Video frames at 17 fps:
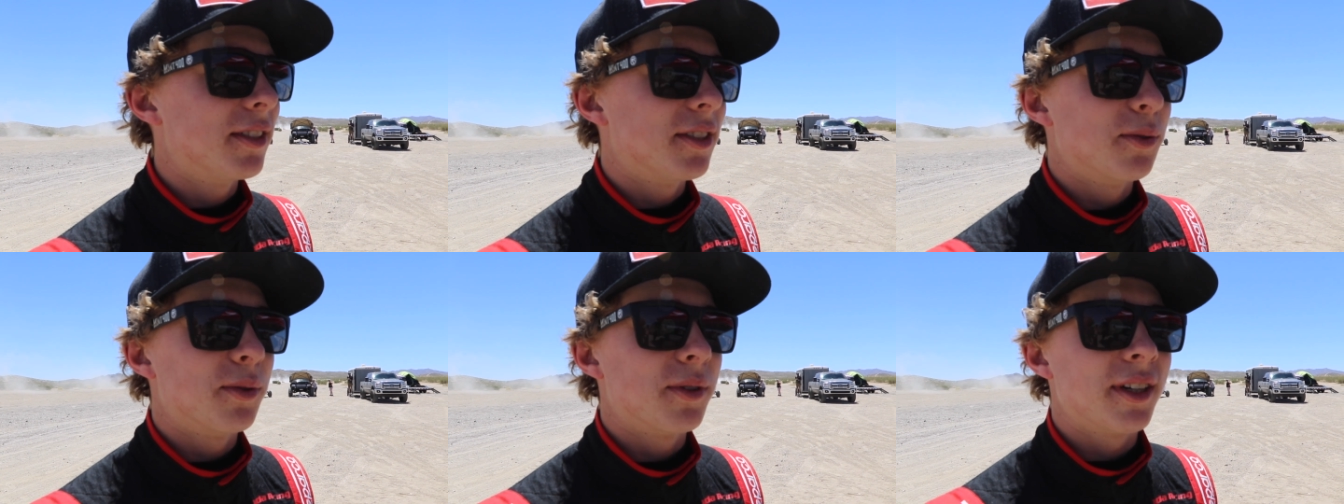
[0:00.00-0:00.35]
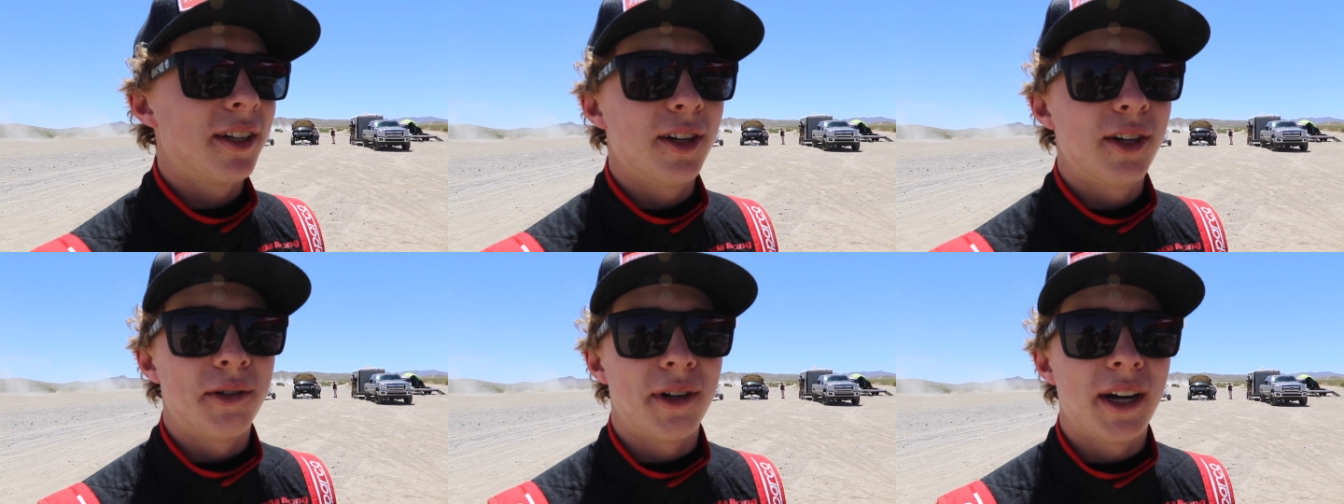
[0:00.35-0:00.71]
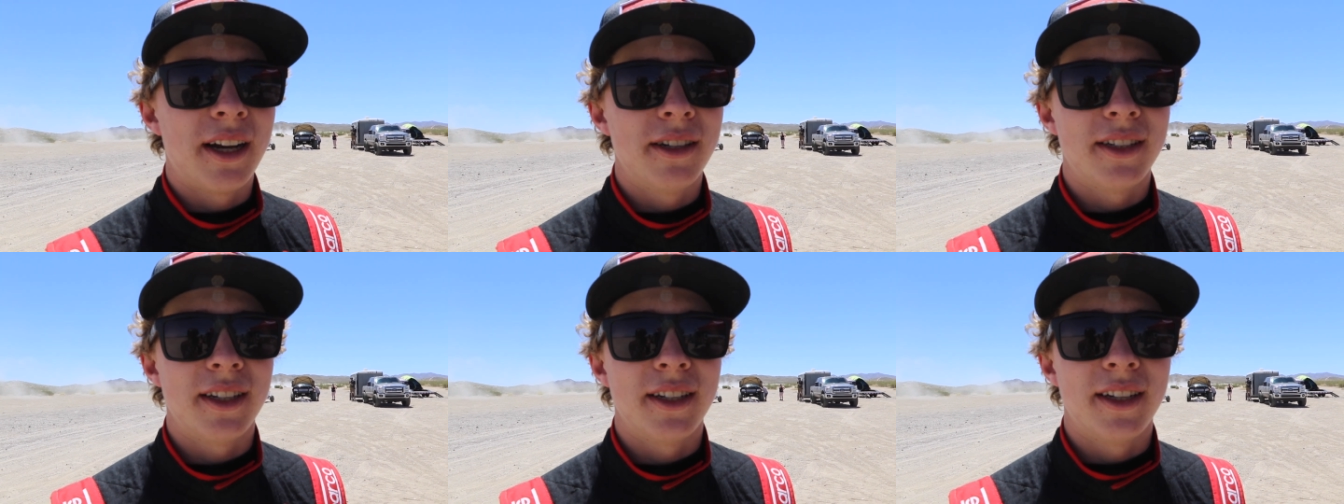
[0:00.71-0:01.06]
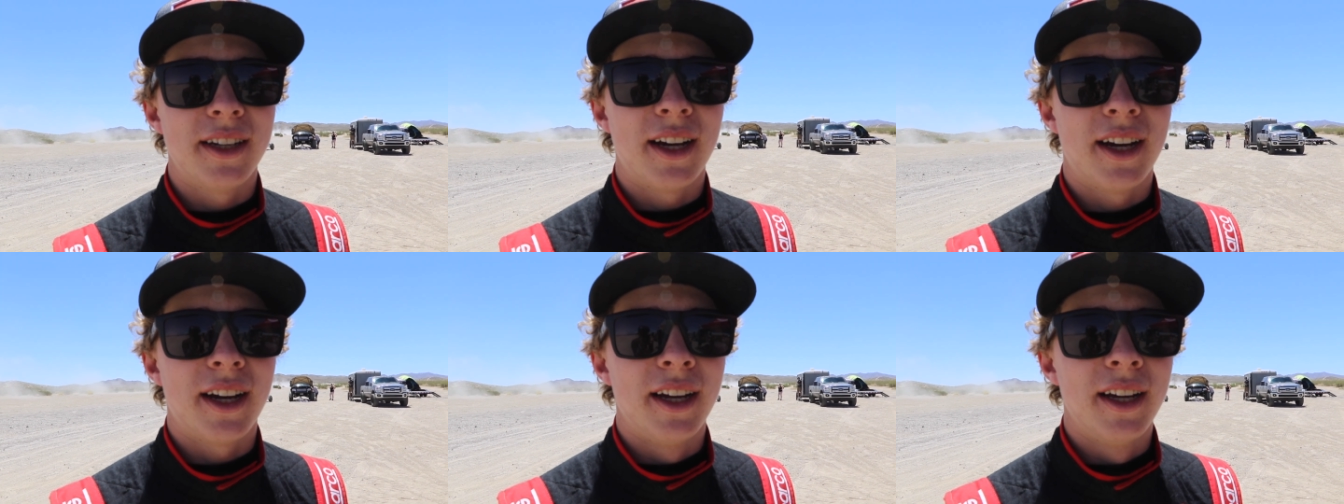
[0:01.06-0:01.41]
so we're gonna go around and
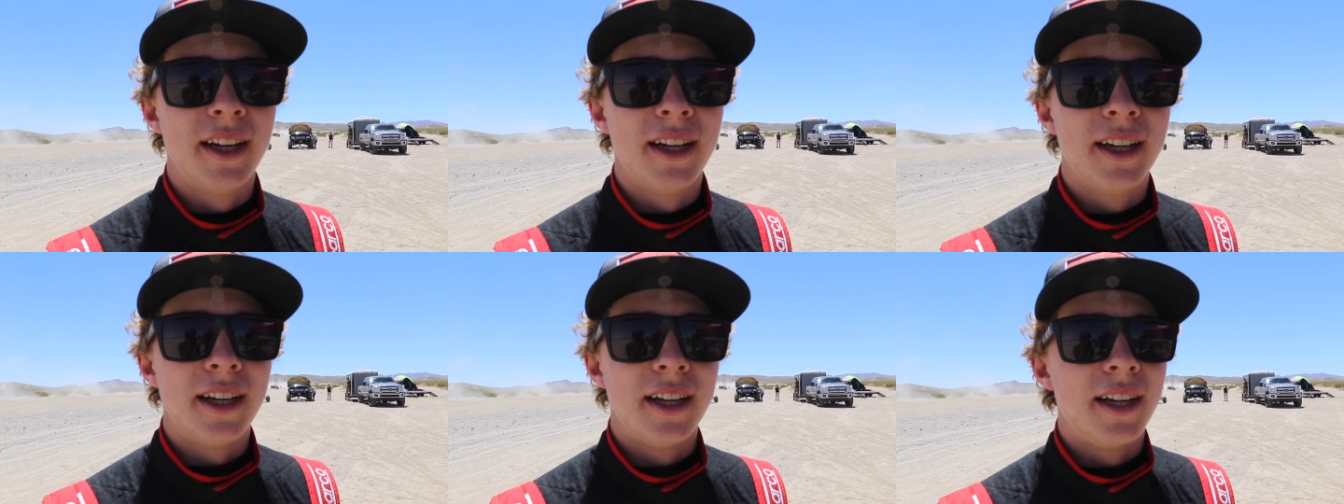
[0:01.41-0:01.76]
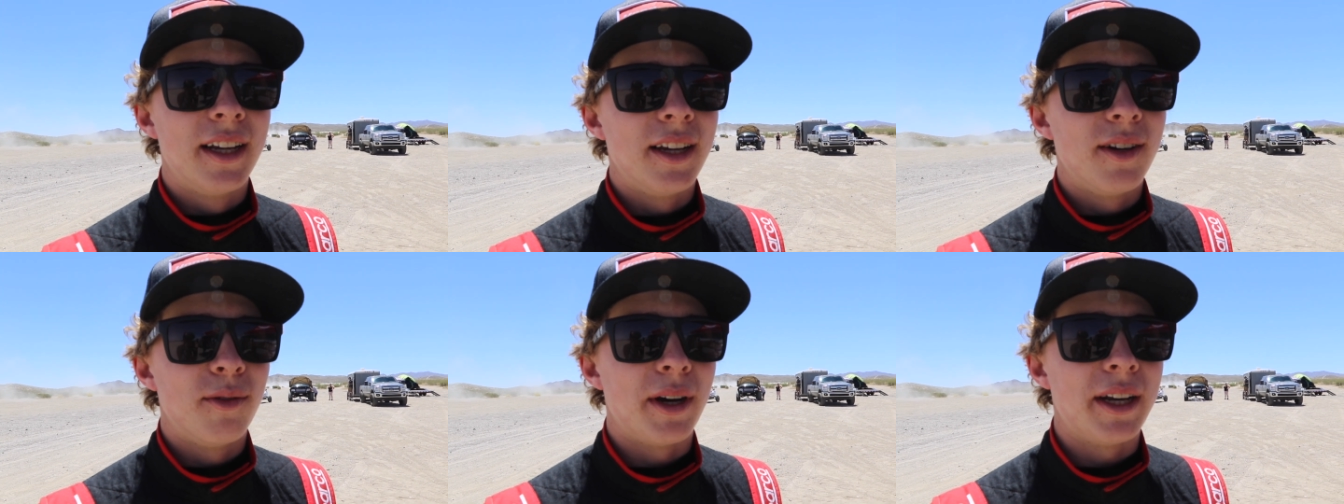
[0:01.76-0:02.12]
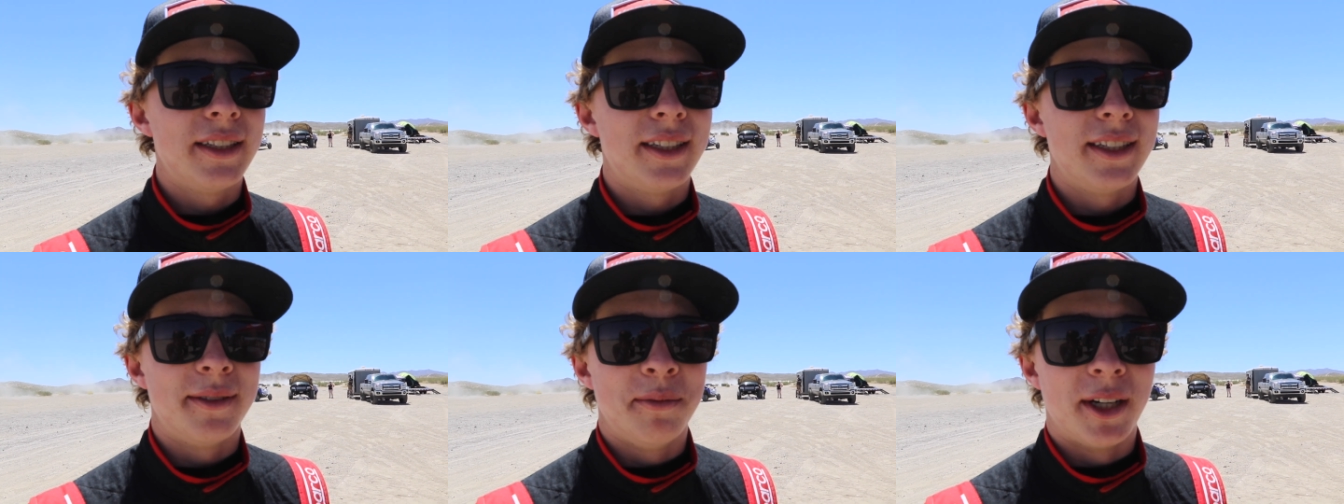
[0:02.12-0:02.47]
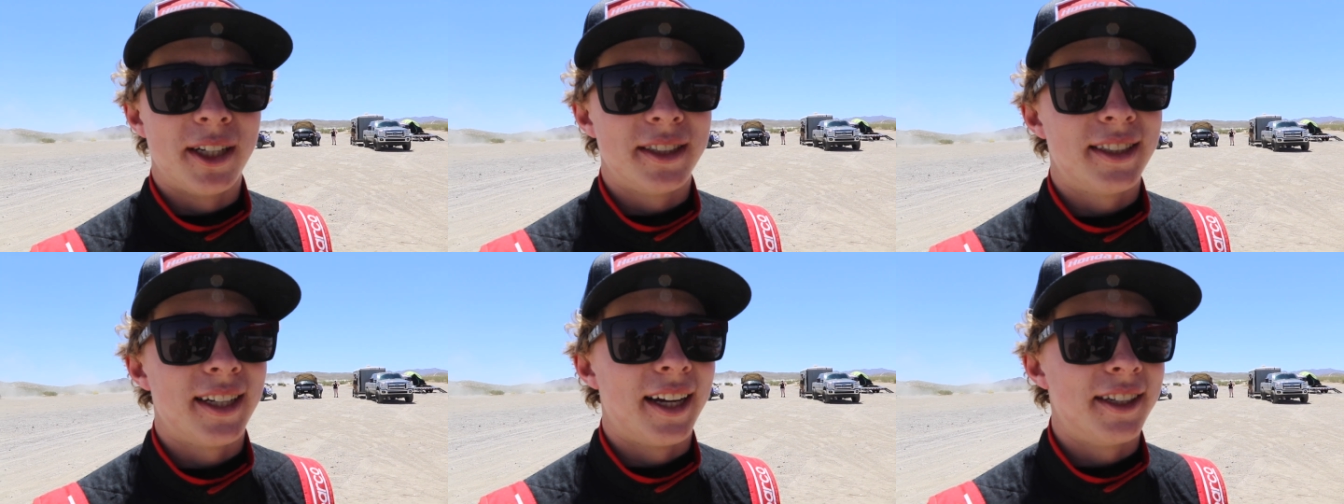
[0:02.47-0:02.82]
uh, rate these
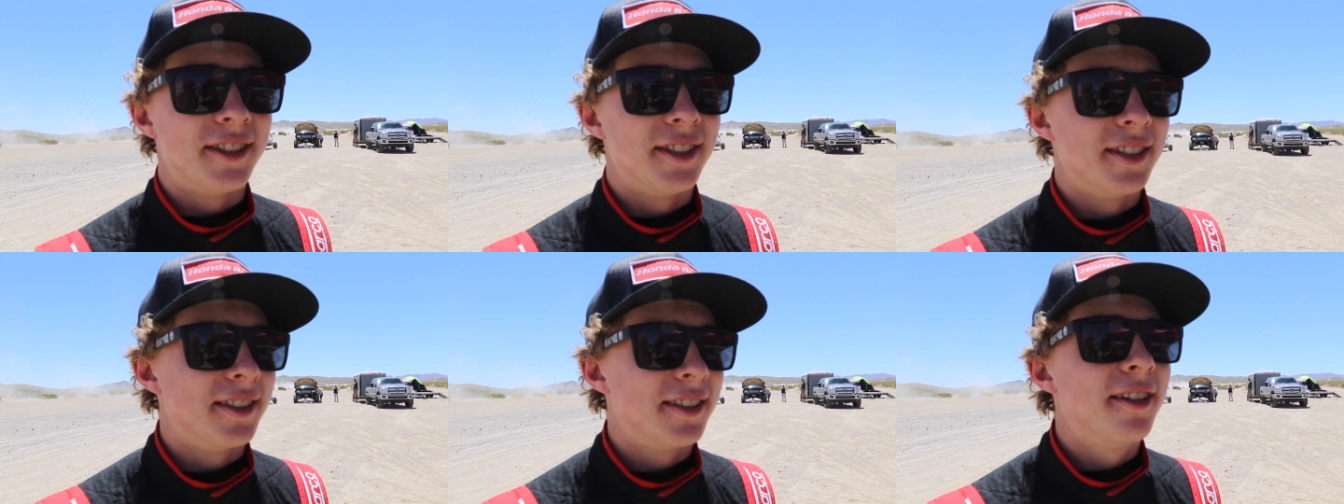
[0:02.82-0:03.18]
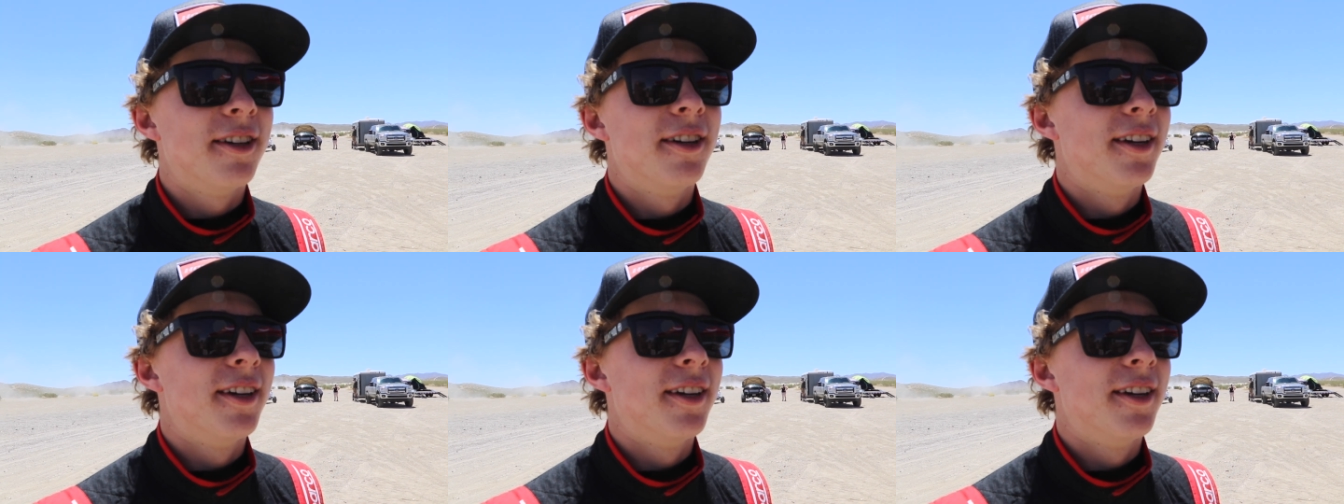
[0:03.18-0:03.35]
mustaches.